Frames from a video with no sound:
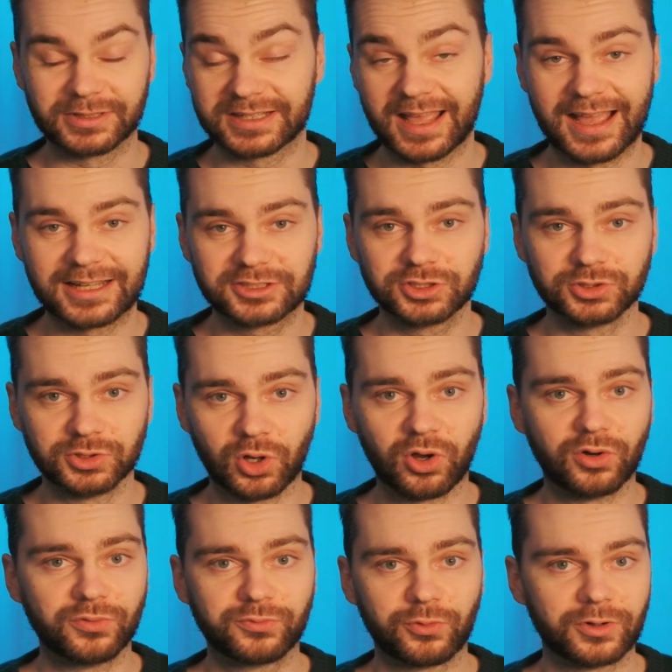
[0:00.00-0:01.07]
but had to
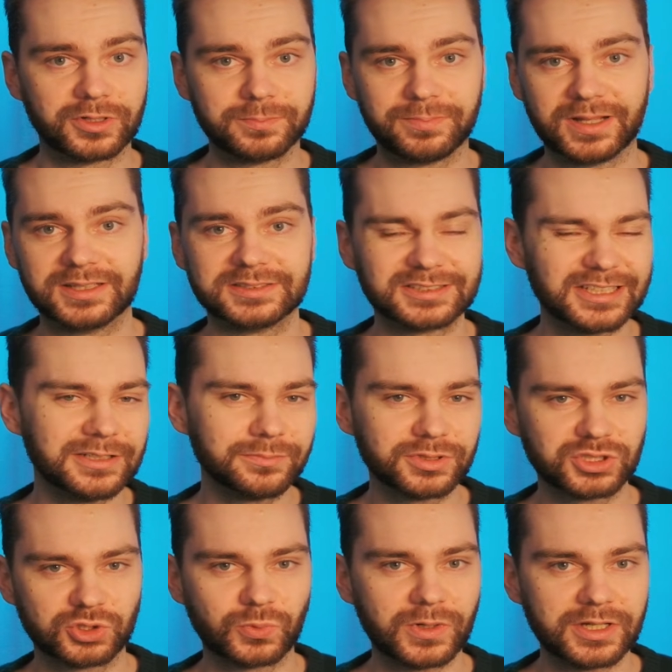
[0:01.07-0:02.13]
go for the balance in
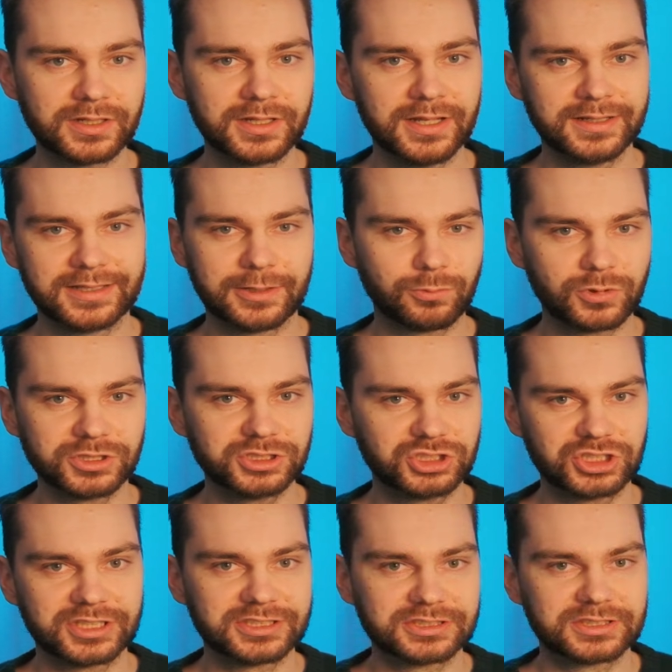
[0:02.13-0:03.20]
between that was
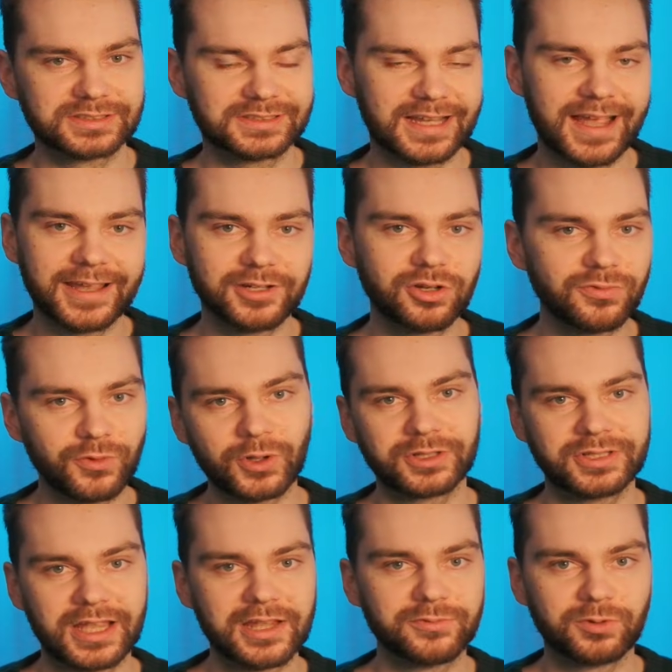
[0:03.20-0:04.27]
just kind of
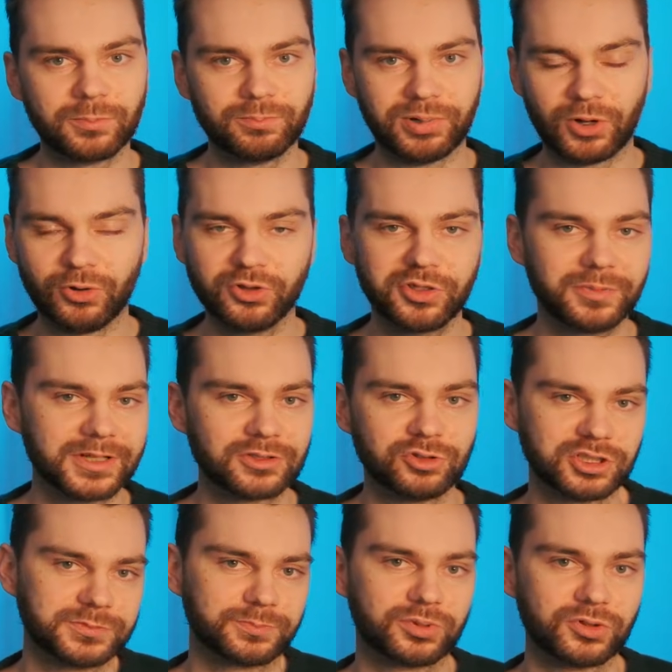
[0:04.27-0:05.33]
okay for both, but
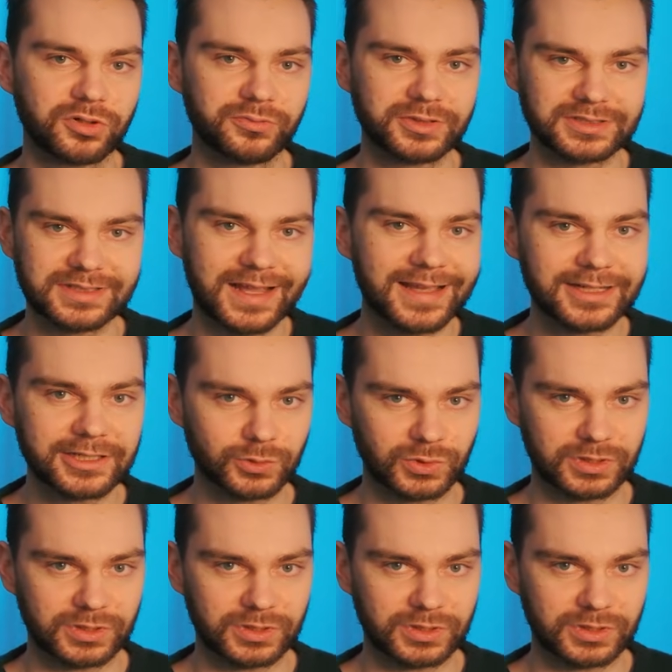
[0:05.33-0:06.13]
not perfect in any